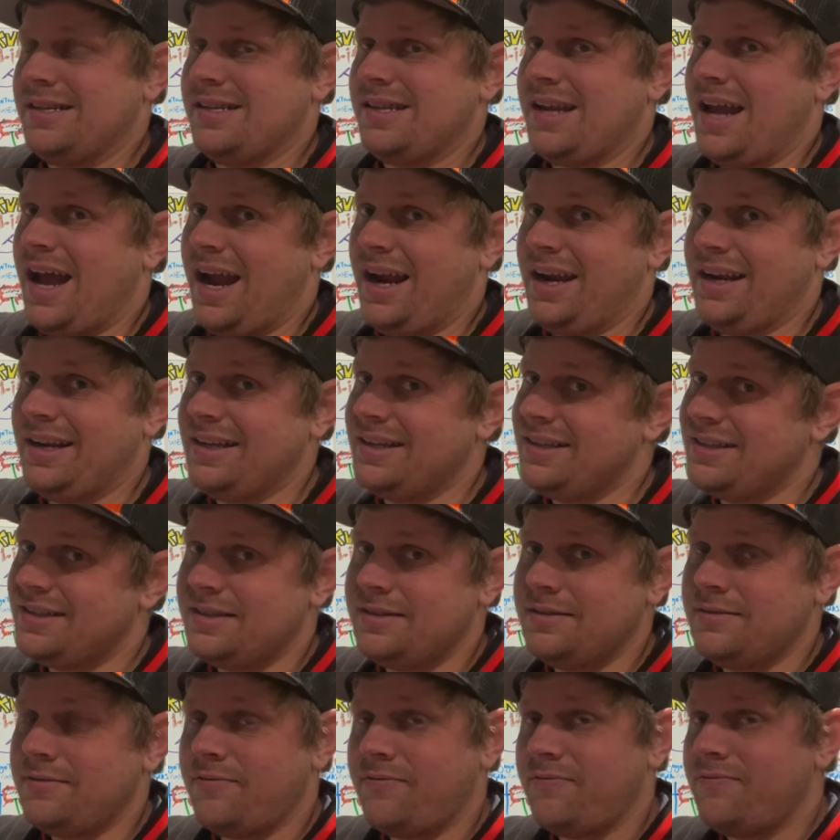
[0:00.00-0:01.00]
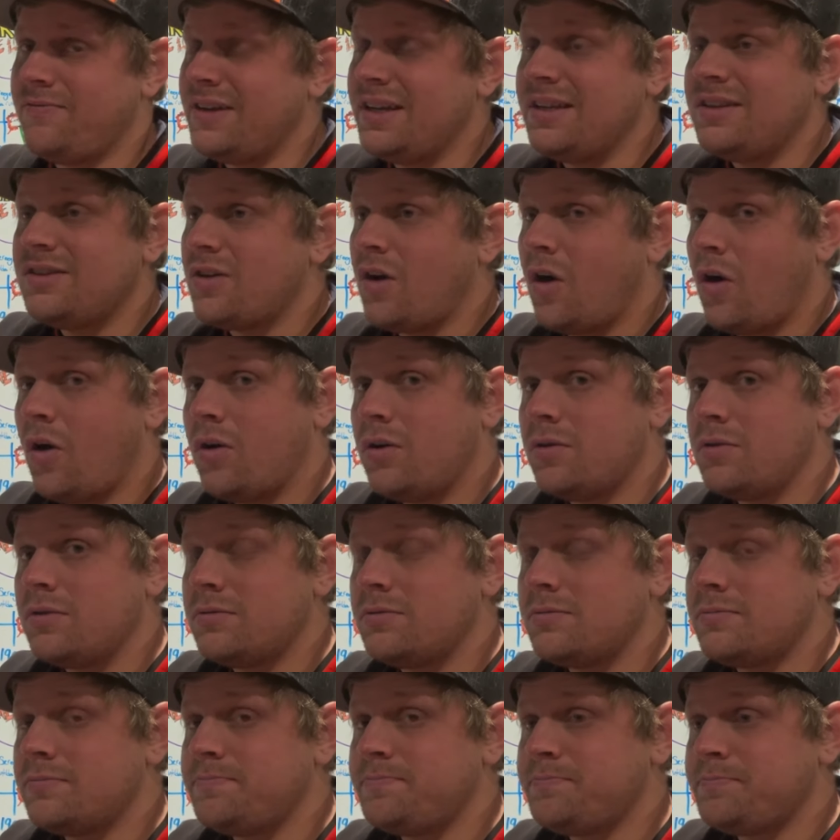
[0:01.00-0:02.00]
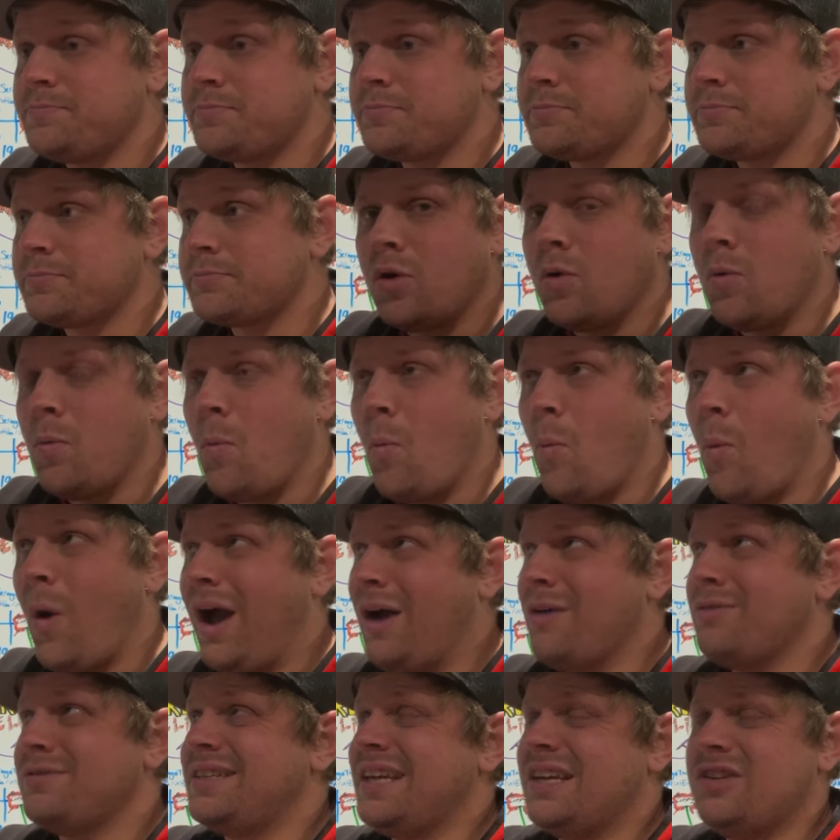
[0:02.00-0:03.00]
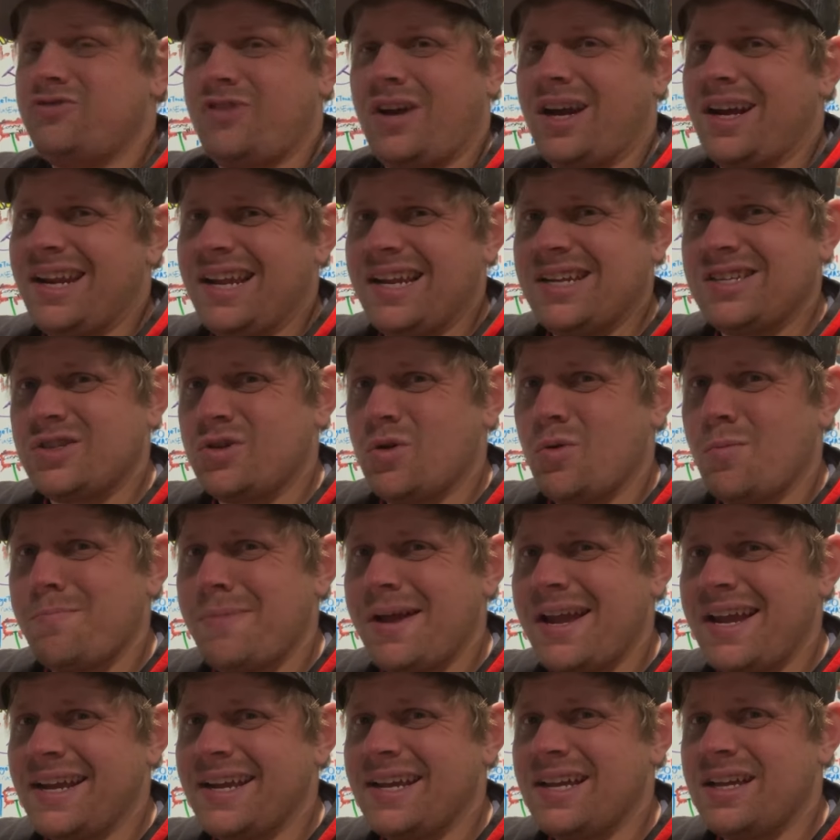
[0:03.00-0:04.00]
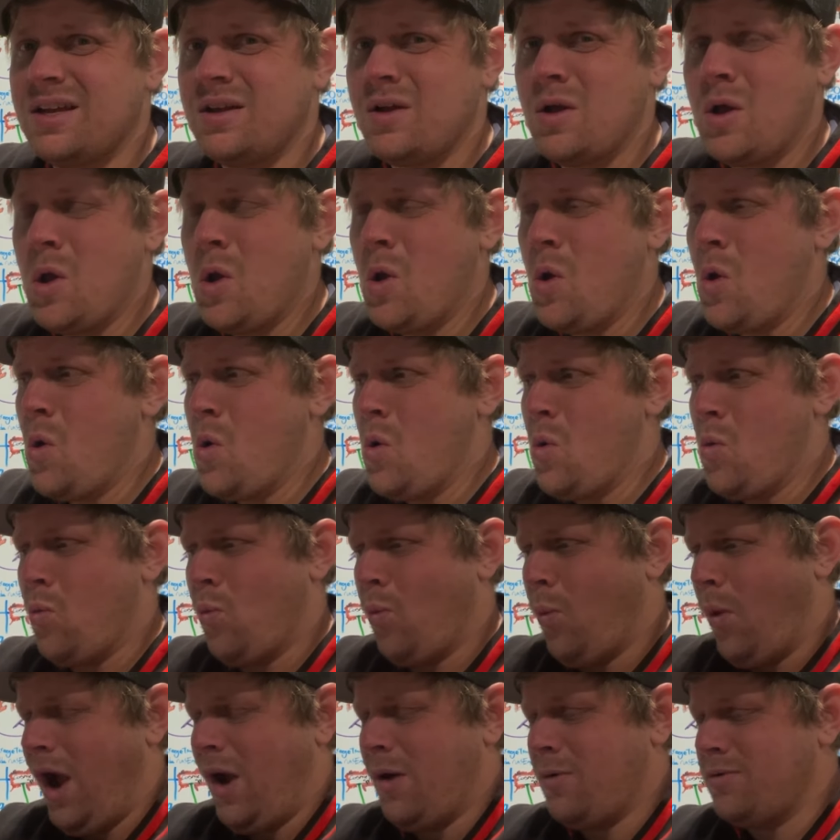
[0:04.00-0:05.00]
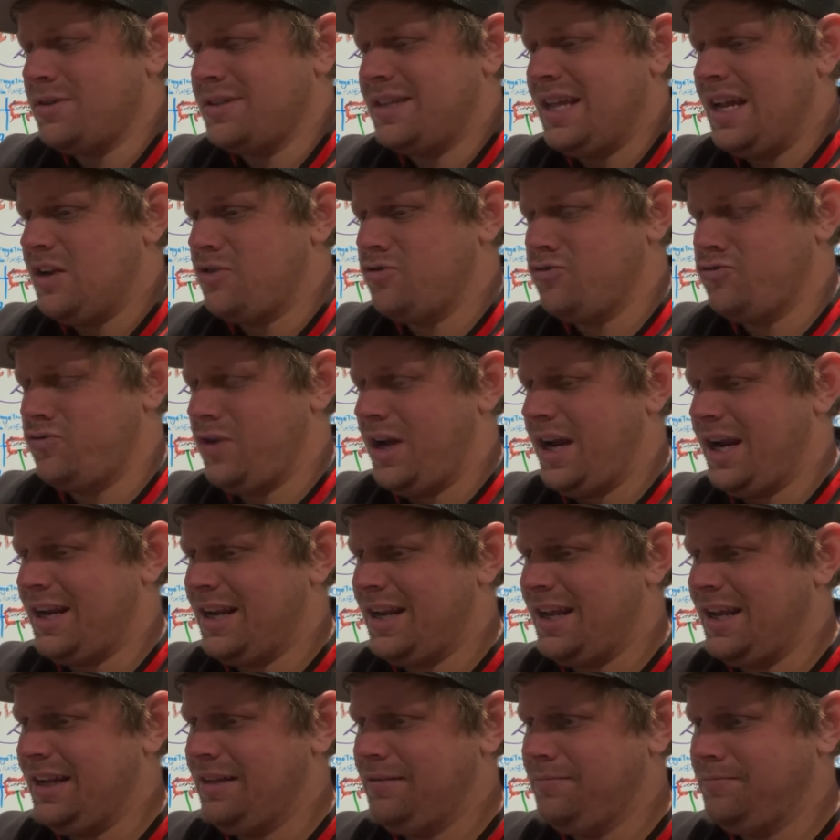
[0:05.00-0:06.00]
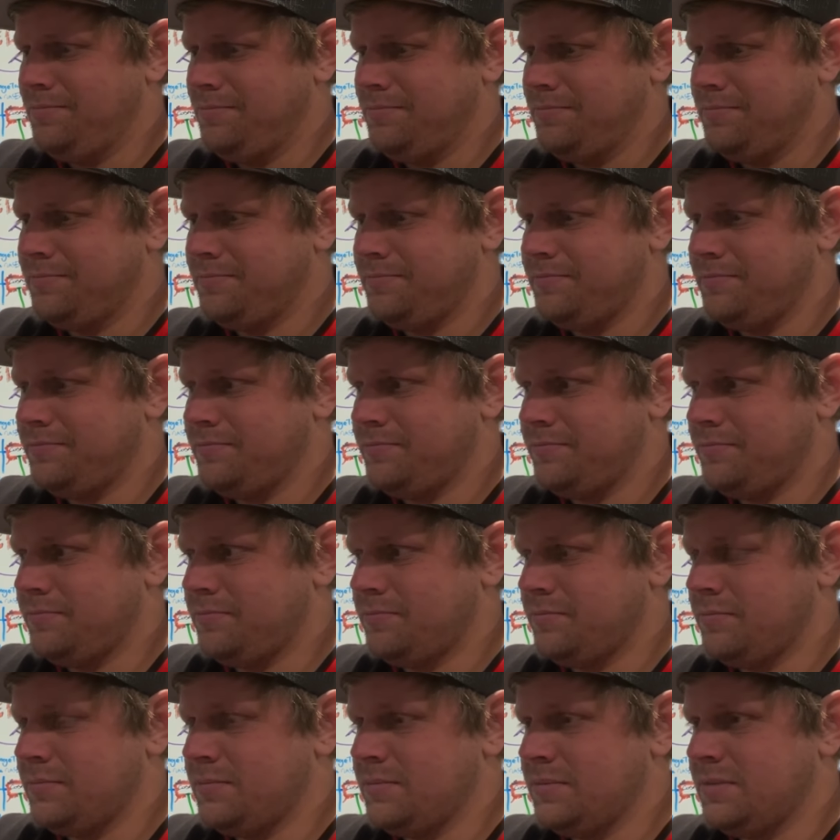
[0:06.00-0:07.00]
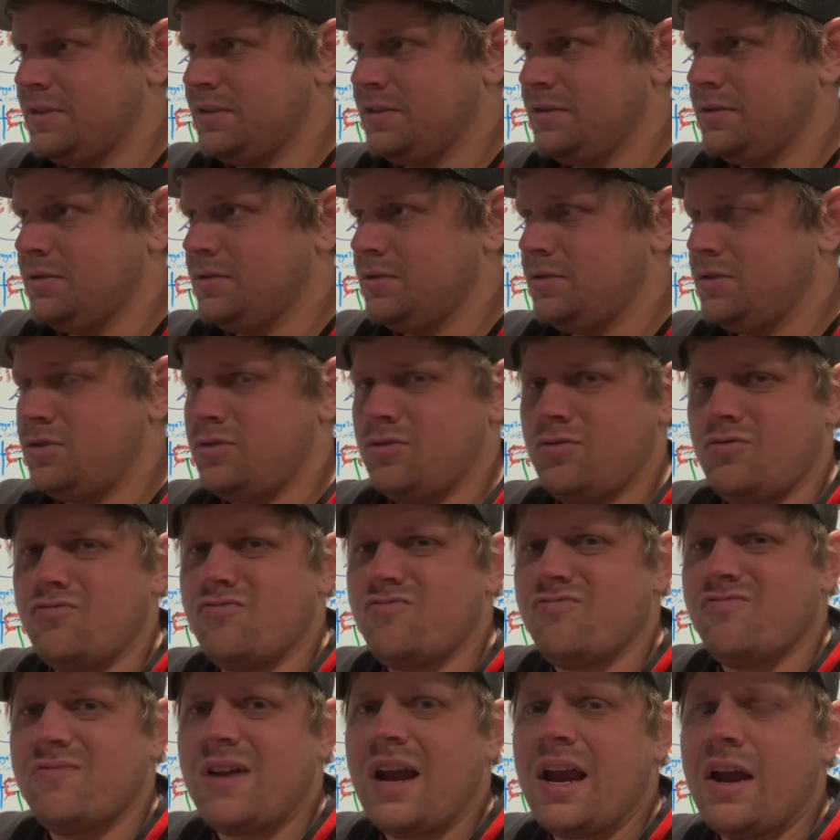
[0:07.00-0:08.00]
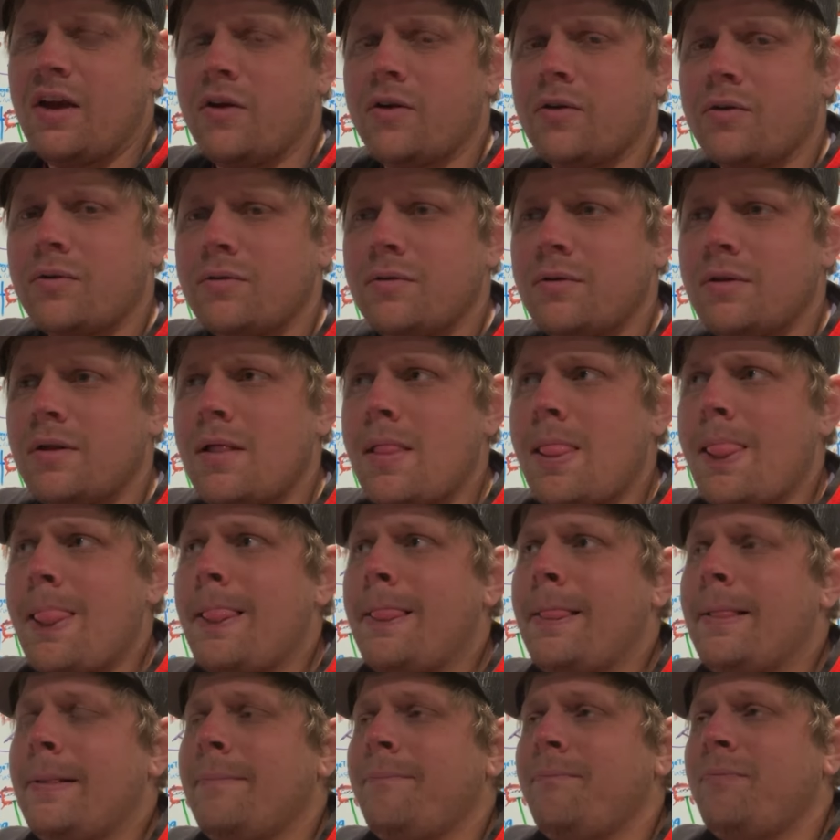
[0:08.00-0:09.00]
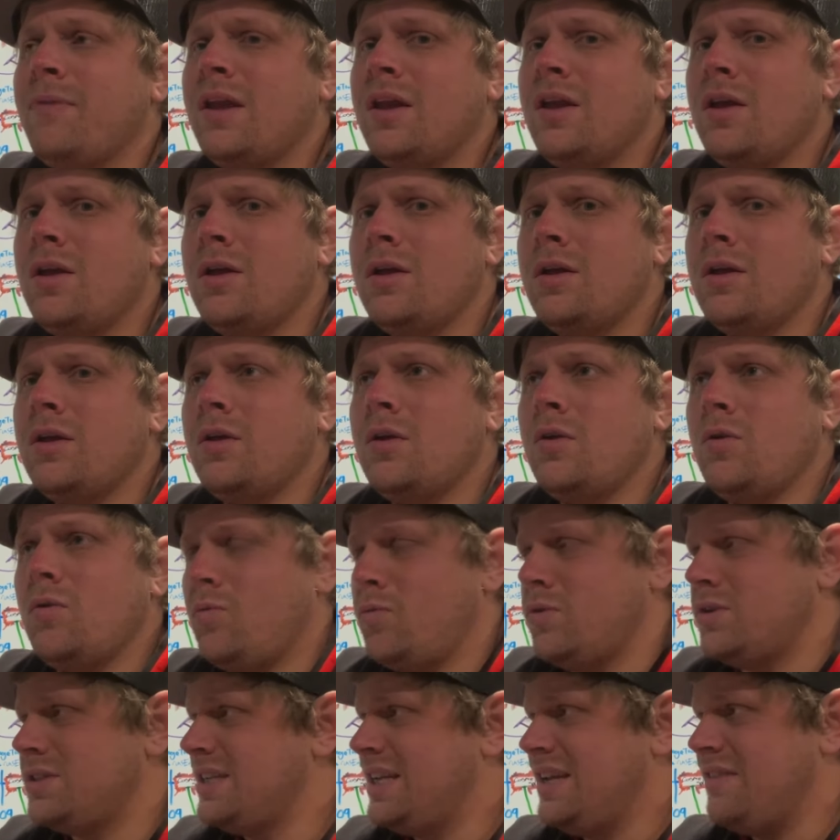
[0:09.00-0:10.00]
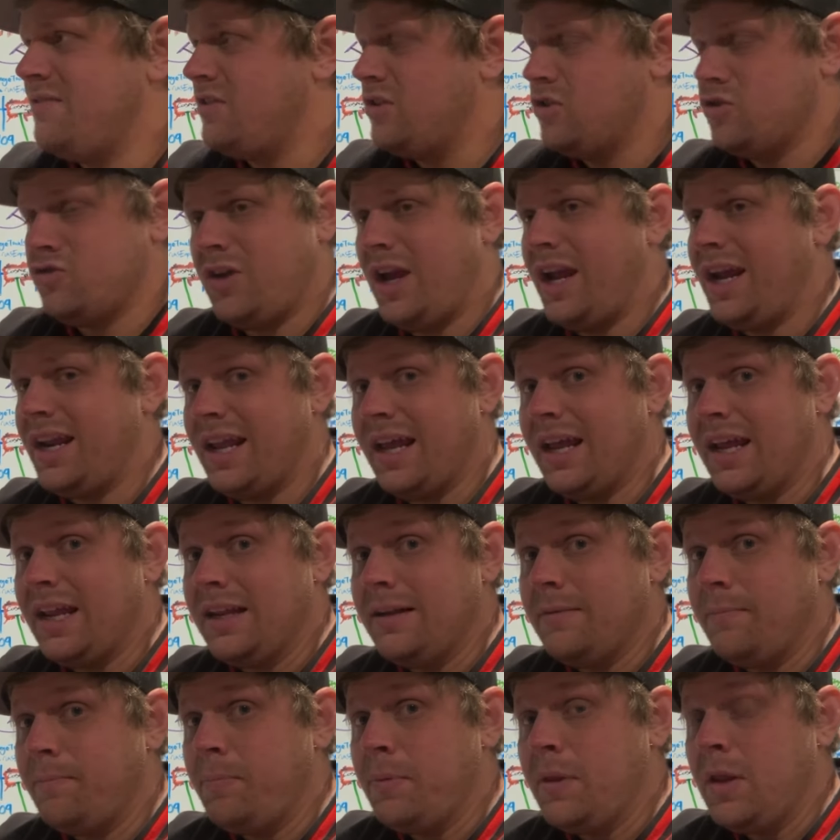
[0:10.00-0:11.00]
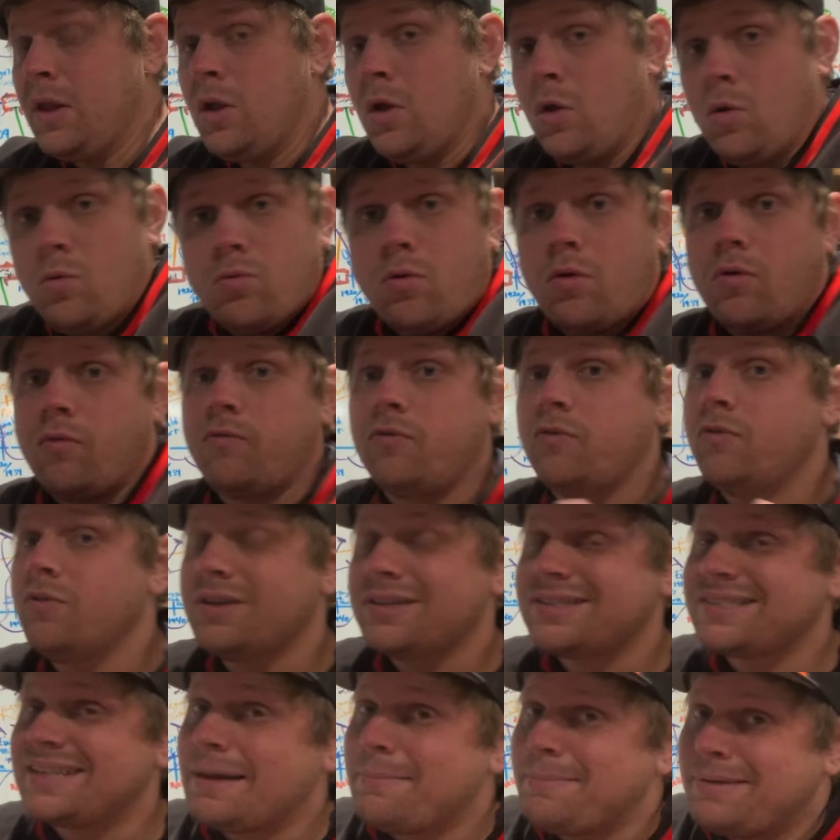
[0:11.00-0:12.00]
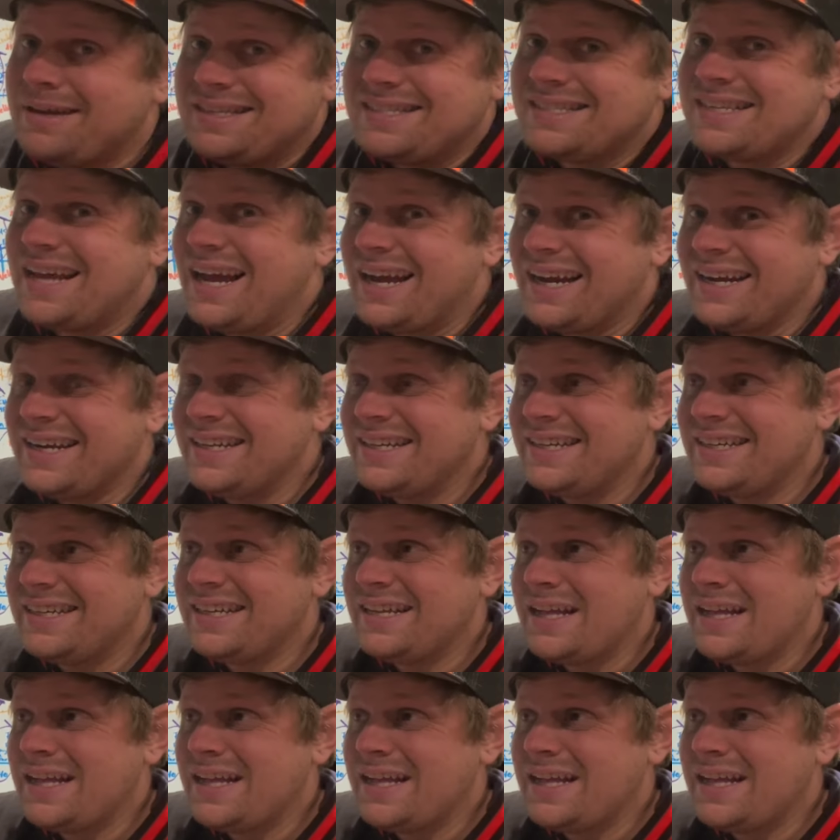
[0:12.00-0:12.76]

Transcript: nine feet tall. Why was that Dragonite so big? Why was that Dragonite so rare? Was it even a Dragonite? Well, if you look side by side,